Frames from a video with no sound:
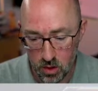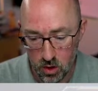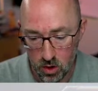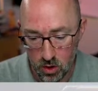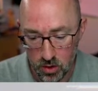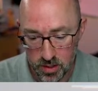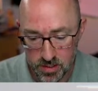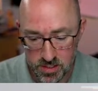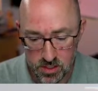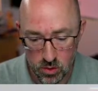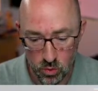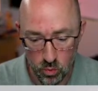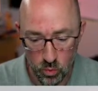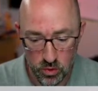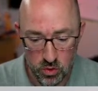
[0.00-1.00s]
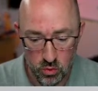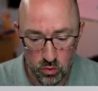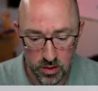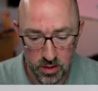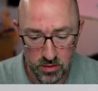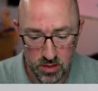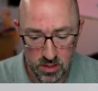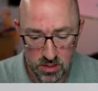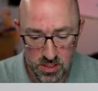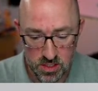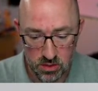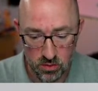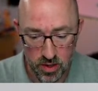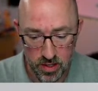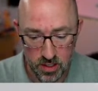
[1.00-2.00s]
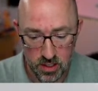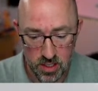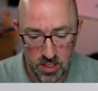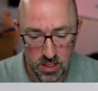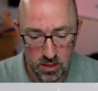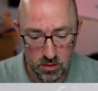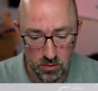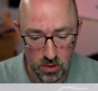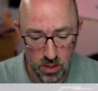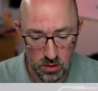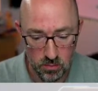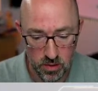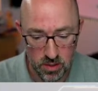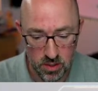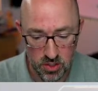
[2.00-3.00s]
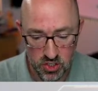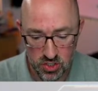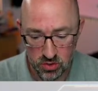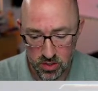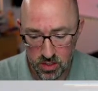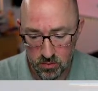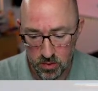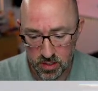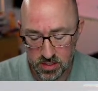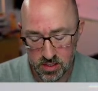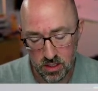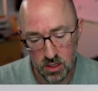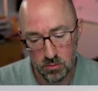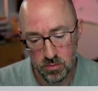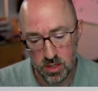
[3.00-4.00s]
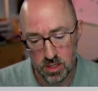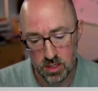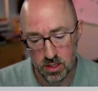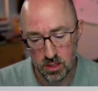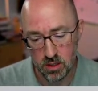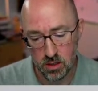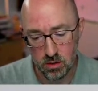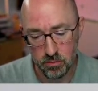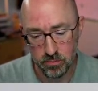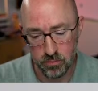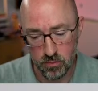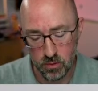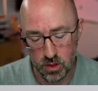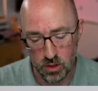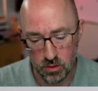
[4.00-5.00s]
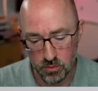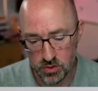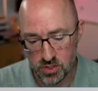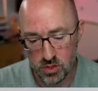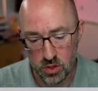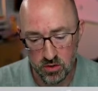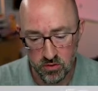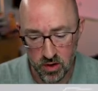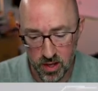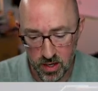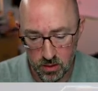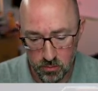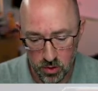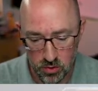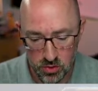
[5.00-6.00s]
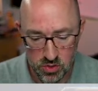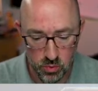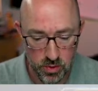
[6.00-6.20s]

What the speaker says: All right, so when you look at the select key initially, it's going to be, there's 2 different edit modes.